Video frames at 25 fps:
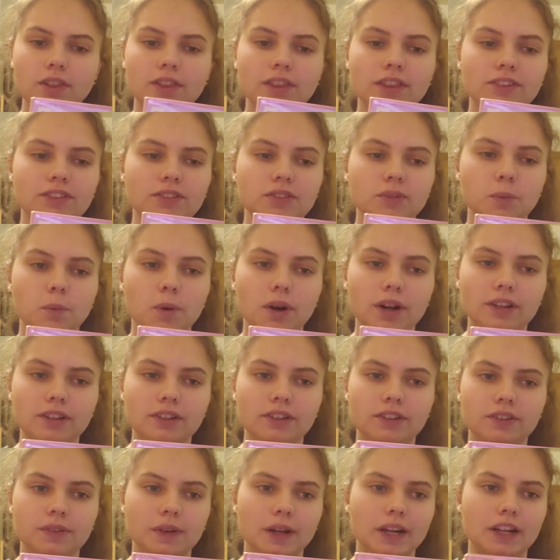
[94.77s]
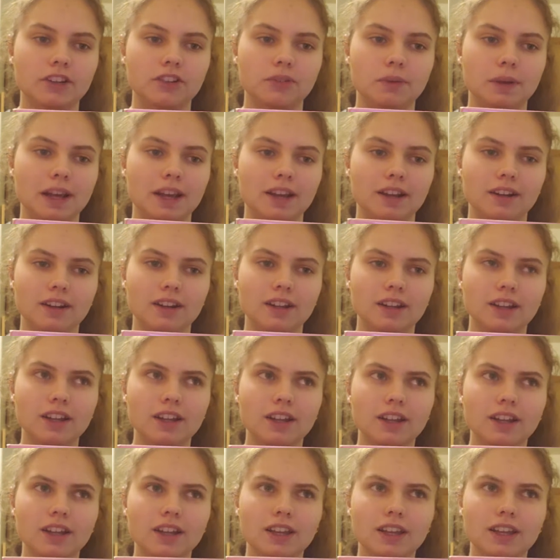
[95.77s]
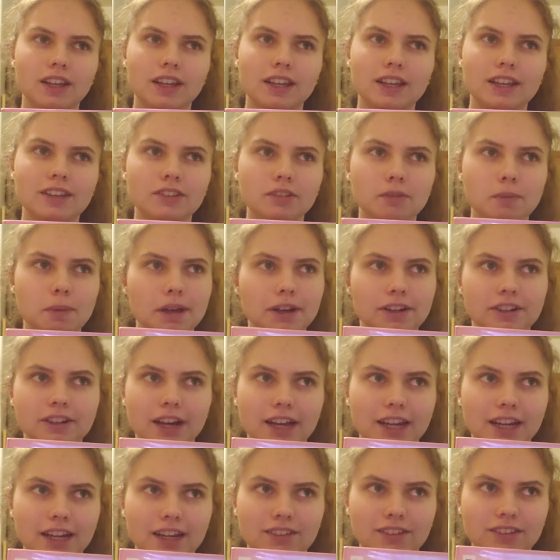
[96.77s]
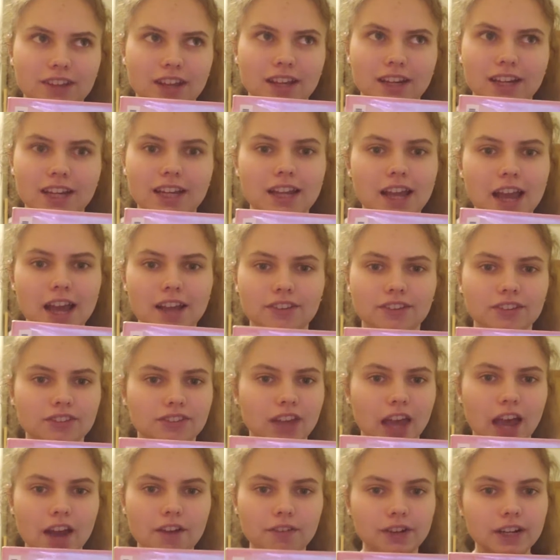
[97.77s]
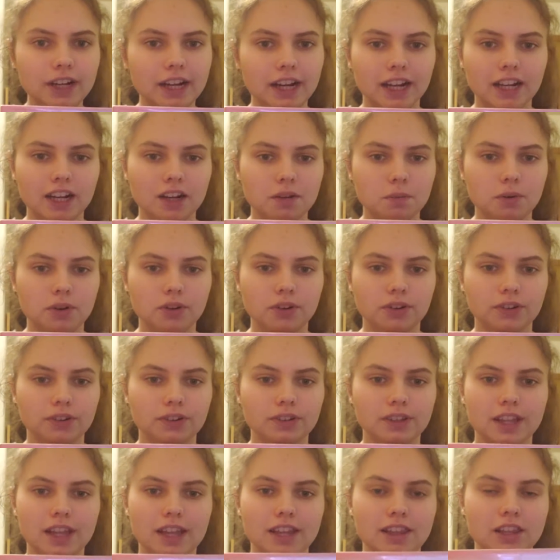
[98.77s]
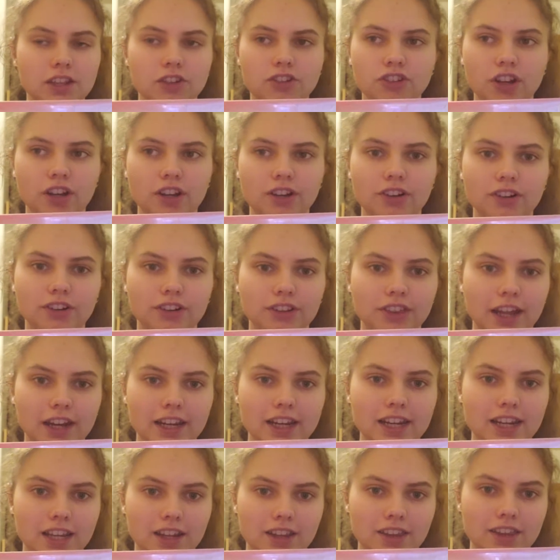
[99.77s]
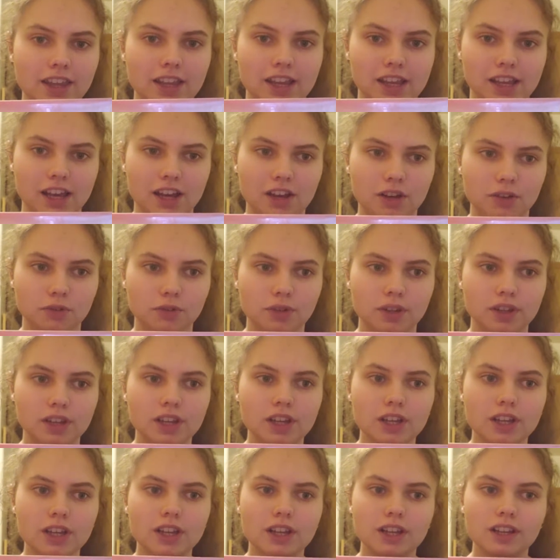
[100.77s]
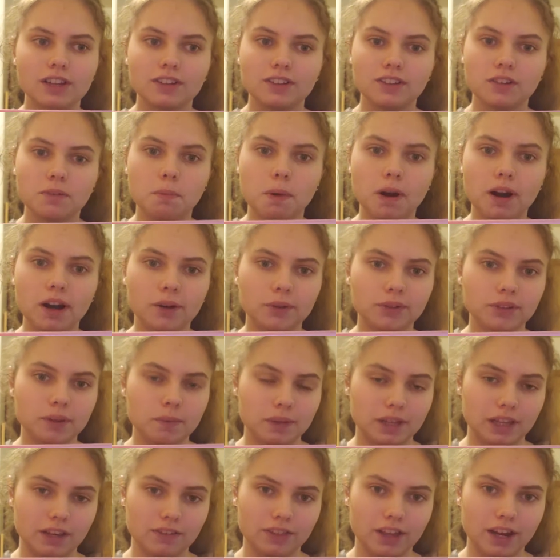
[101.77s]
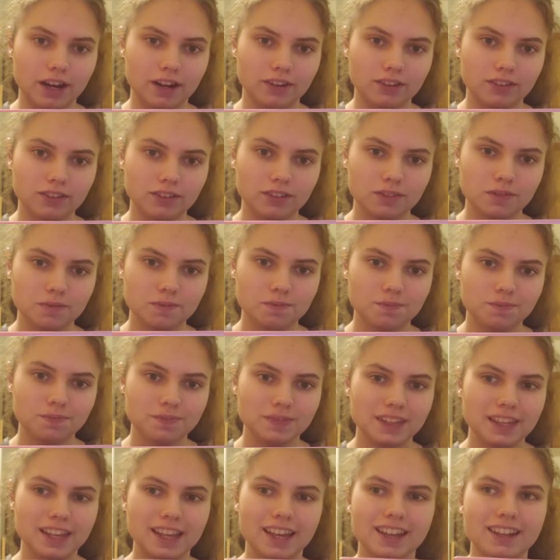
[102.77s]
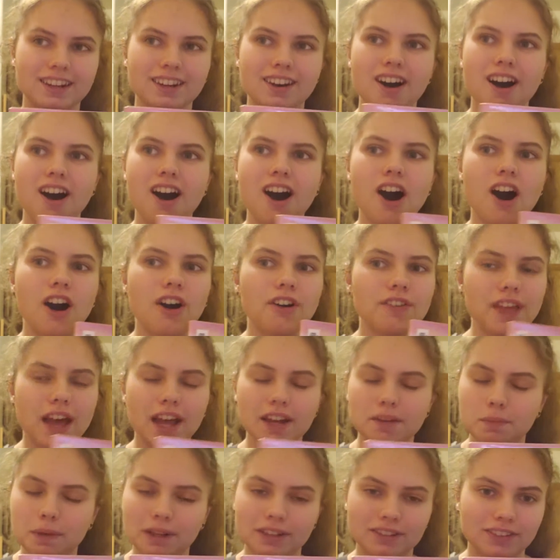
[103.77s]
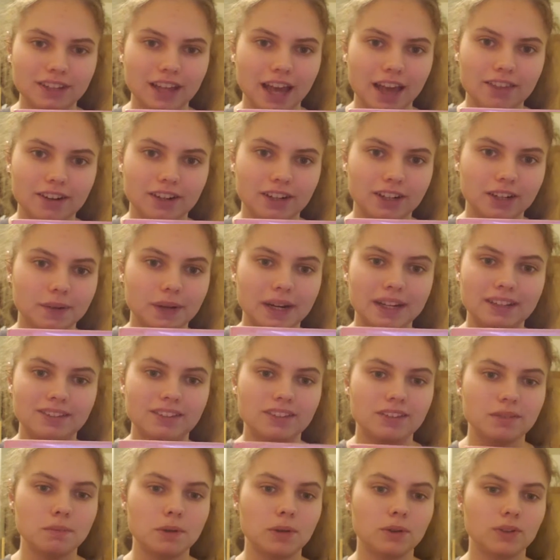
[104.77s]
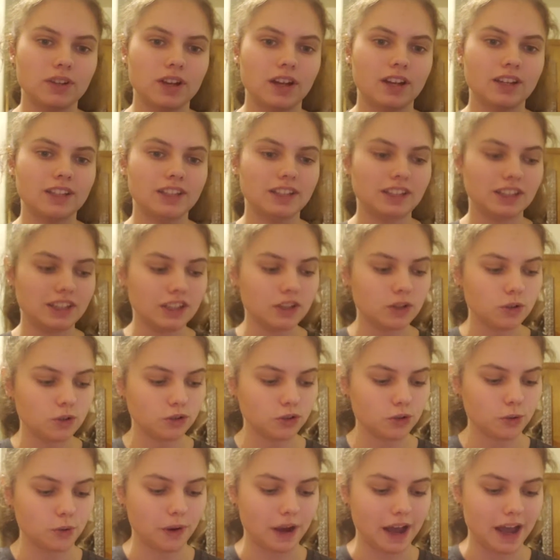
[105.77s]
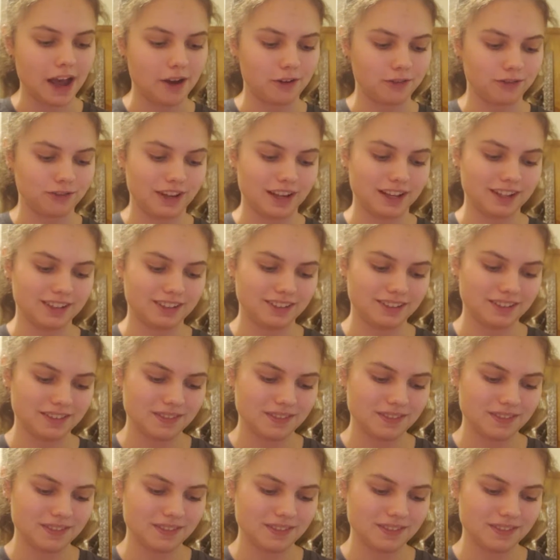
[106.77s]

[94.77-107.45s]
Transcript: this one strange man, he's a bit late, and he asks every animal in the jungle that he can think of to borrow something of theirs. And all of that put together creates this most unusual outfit